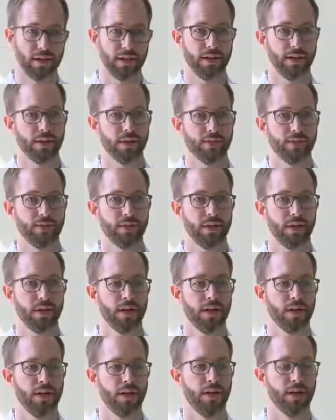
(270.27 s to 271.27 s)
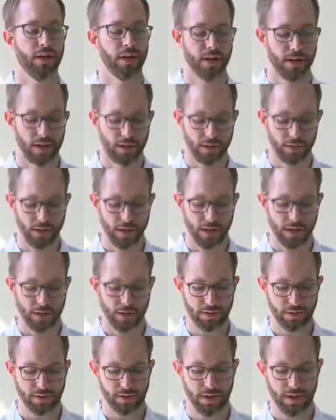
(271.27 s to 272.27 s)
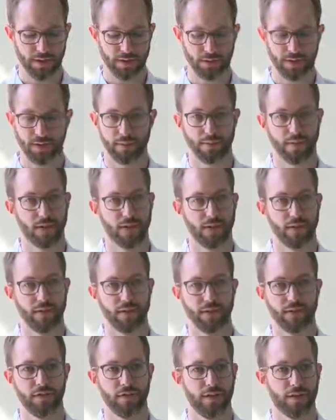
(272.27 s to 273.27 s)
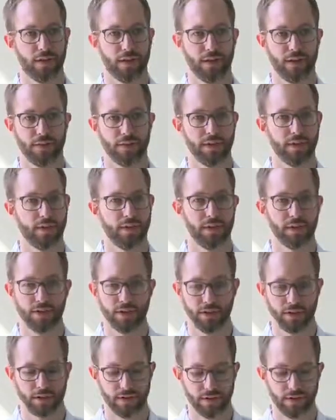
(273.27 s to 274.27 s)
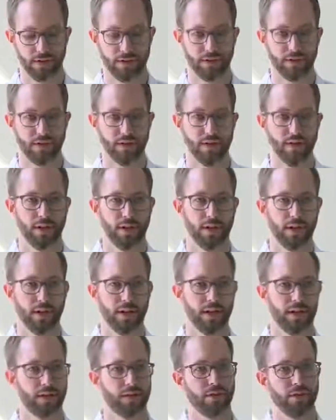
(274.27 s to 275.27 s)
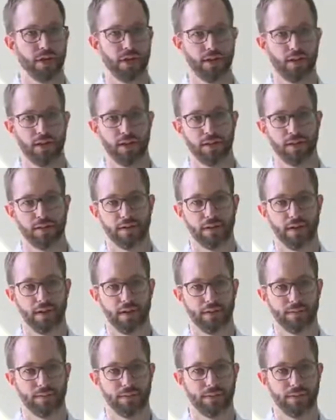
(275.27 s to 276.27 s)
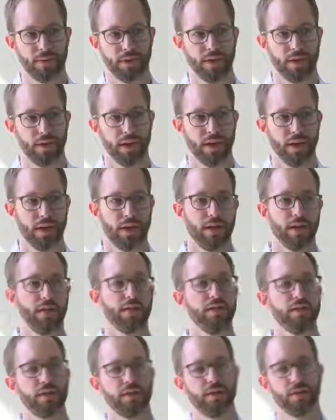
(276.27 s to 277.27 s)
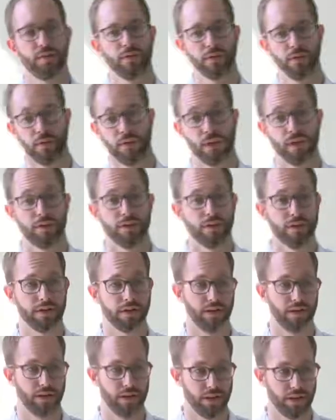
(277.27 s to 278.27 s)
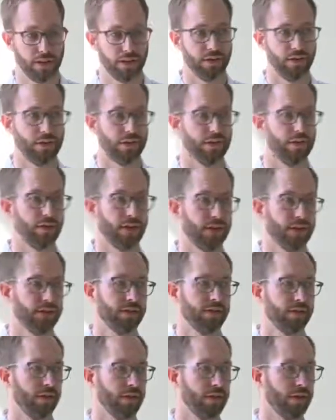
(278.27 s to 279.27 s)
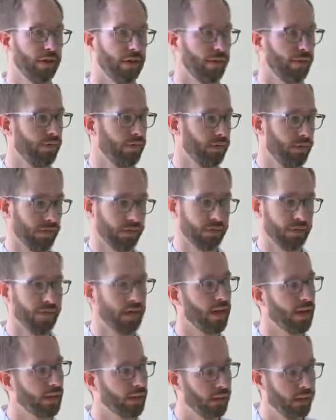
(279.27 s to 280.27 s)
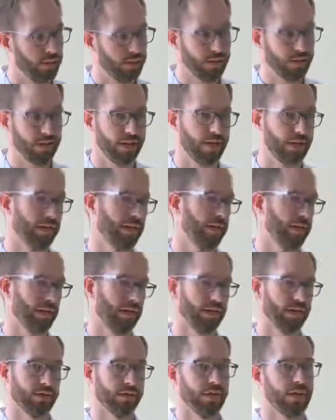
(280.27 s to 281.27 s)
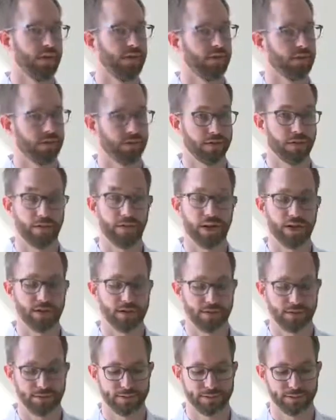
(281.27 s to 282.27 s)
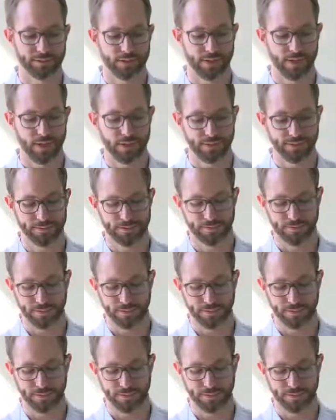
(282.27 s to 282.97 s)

data um, and extract some kind of um, data of interest and create a data set. And usually we want to do this in an iterative fashion. We want to visit a lot of websites and get a lot of information, right?